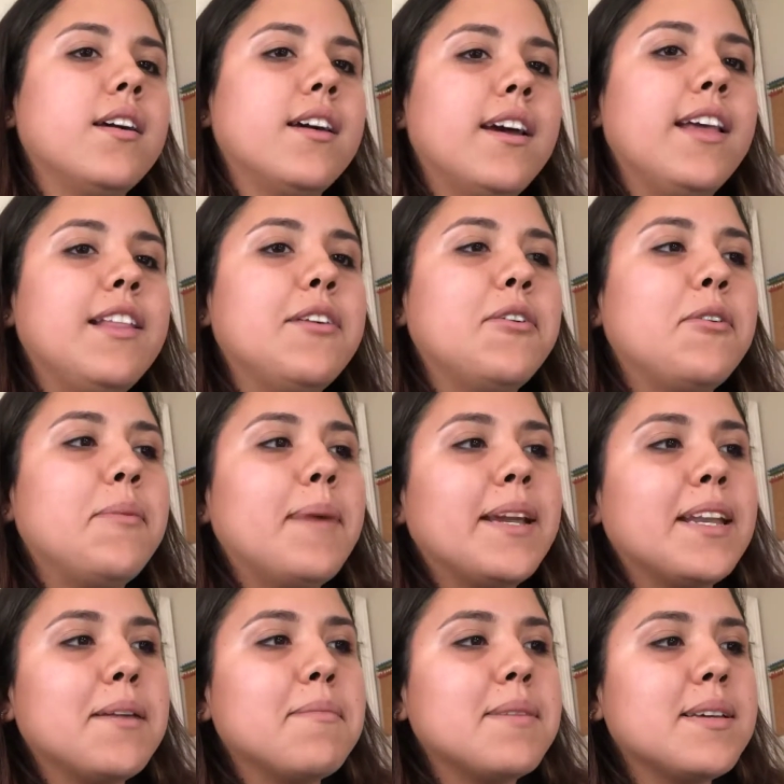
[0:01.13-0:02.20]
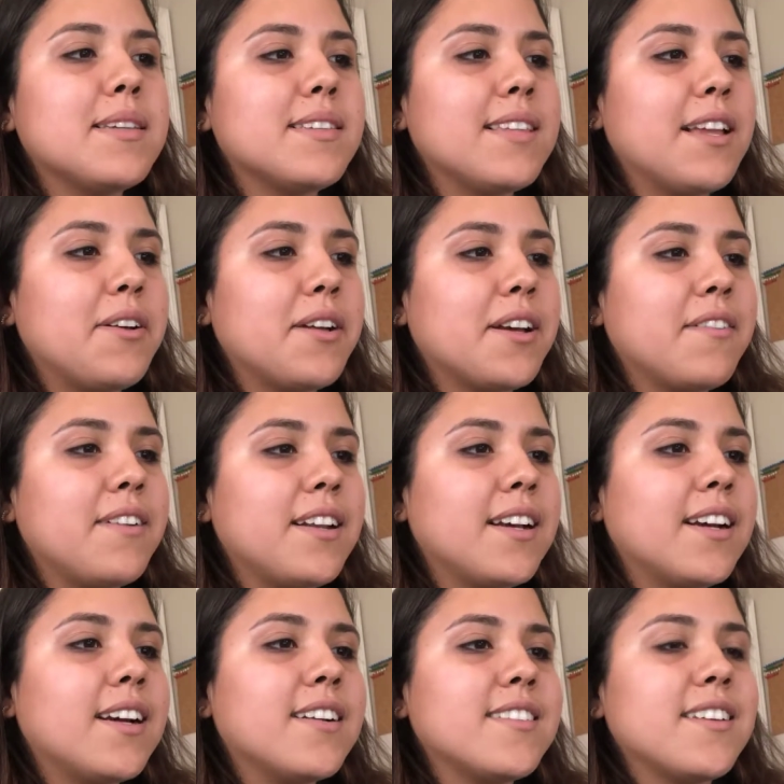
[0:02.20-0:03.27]
Hello, my name is Laura Guevara
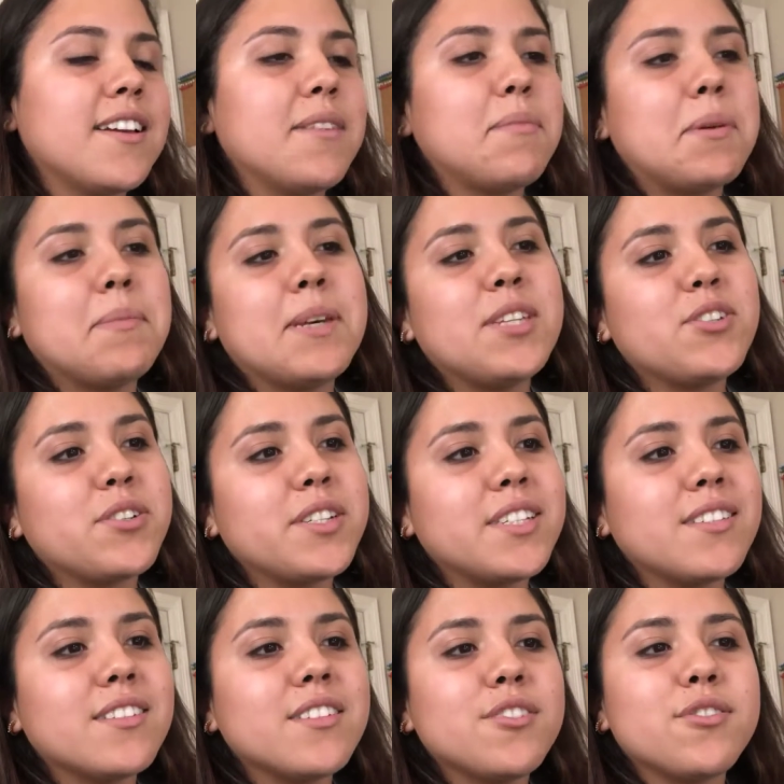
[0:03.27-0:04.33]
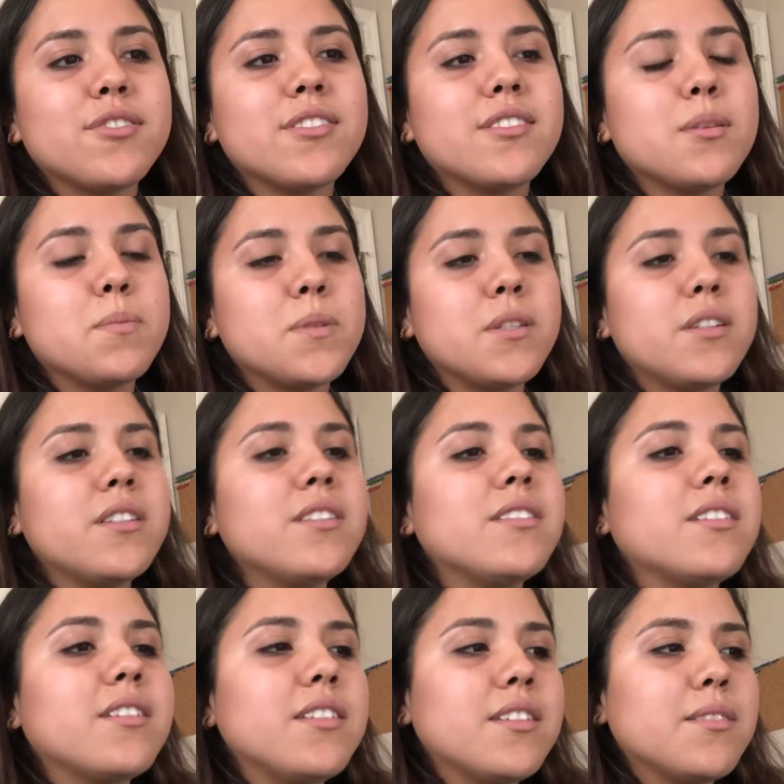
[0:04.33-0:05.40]
Garza, and my major is interdisciplinary
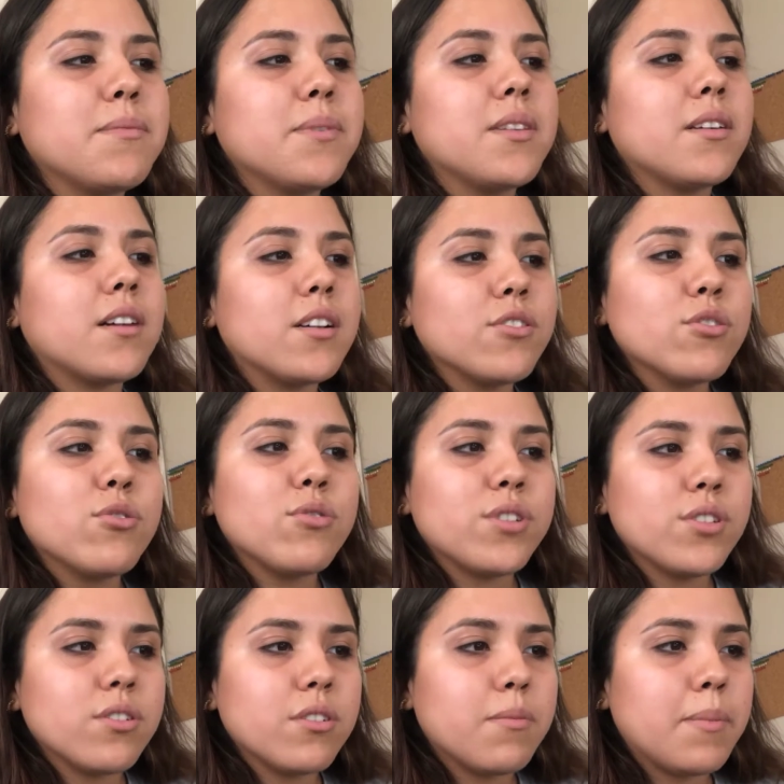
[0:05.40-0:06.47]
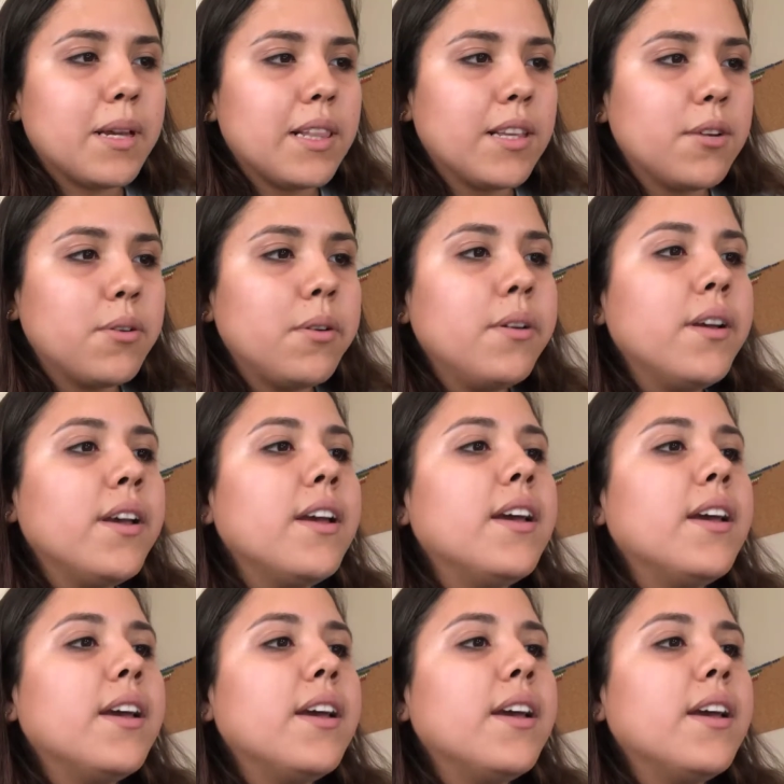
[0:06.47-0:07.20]
studies with a concentration on bilingual.